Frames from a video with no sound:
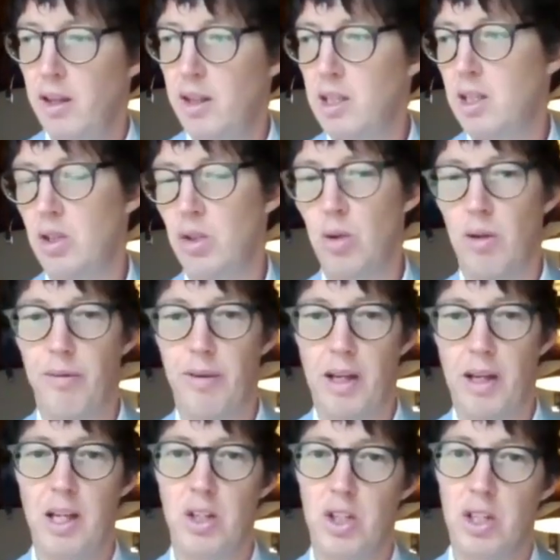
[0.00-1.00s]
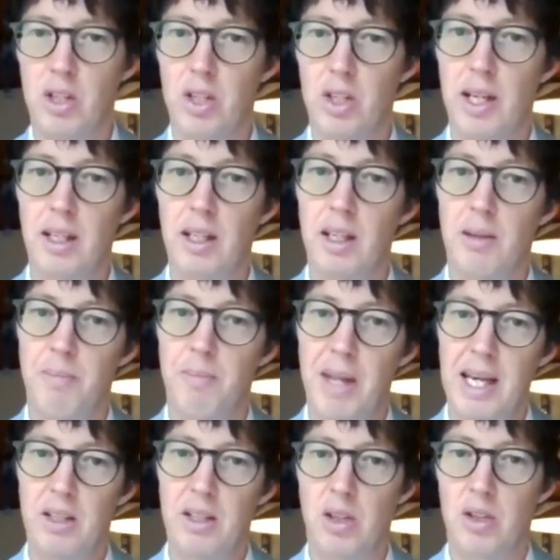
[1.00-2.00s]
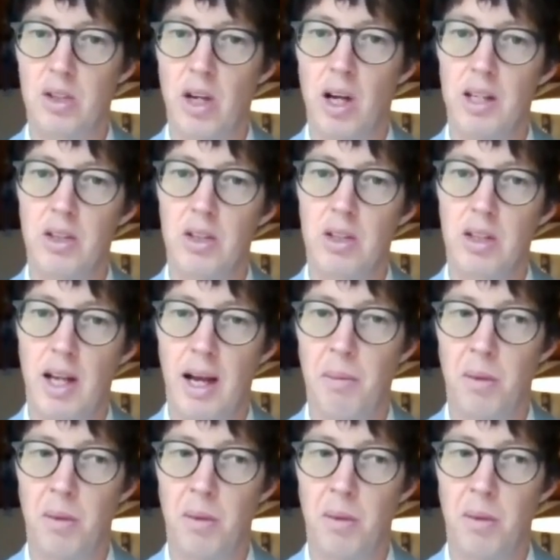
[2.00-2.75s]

sort of a kitchen sink exercise.